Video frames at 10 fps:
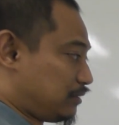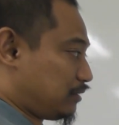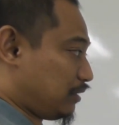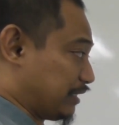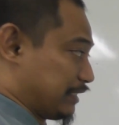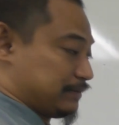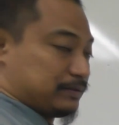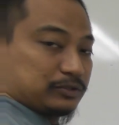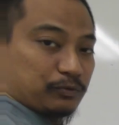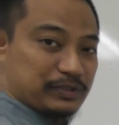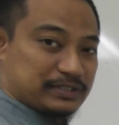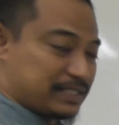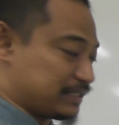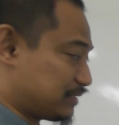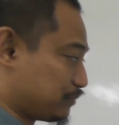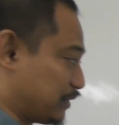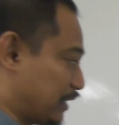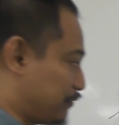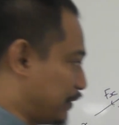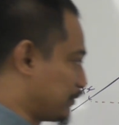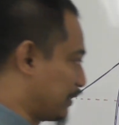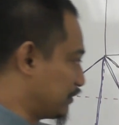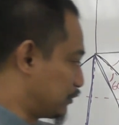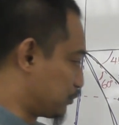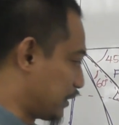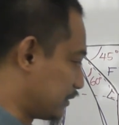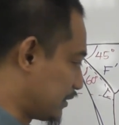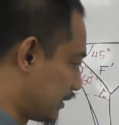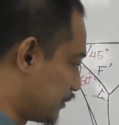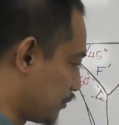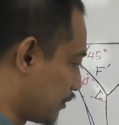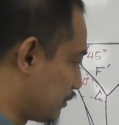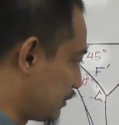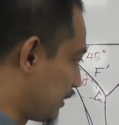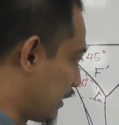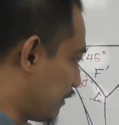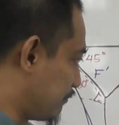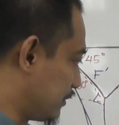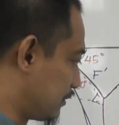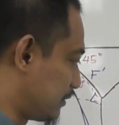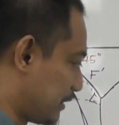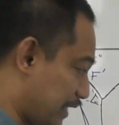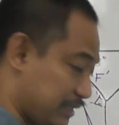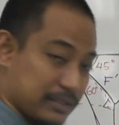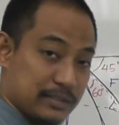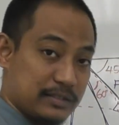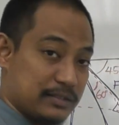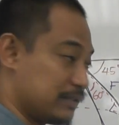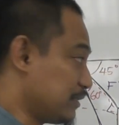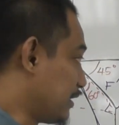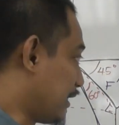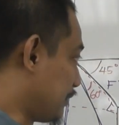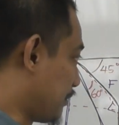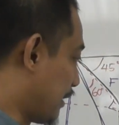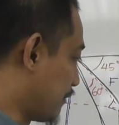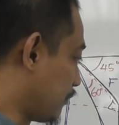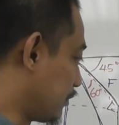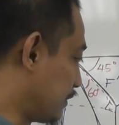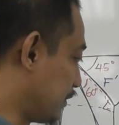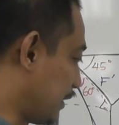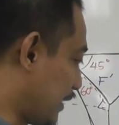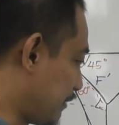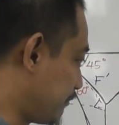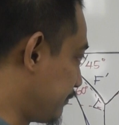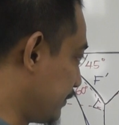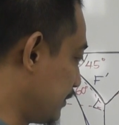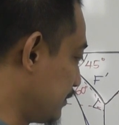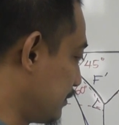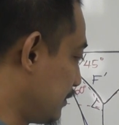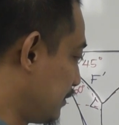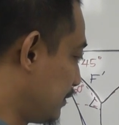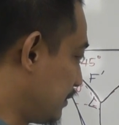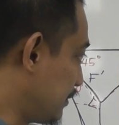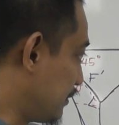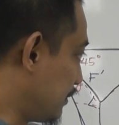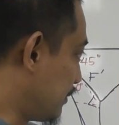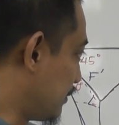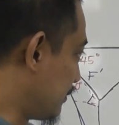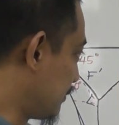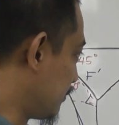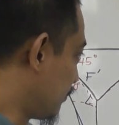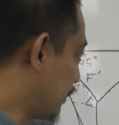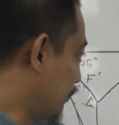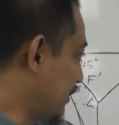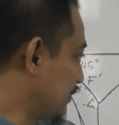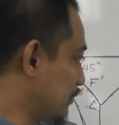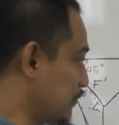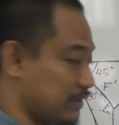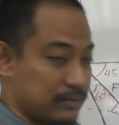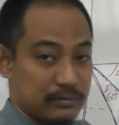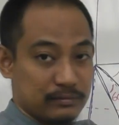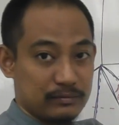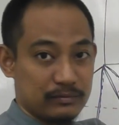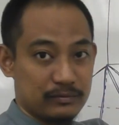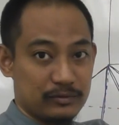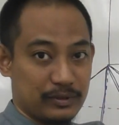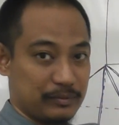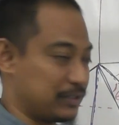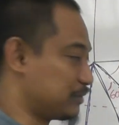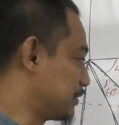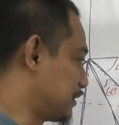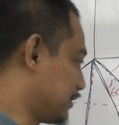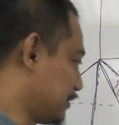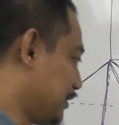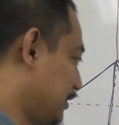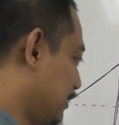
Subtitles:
Alright, so with this, when you have the two triangles and you already have the angles, and you have already F here, okay, what is this one? Something is missing here.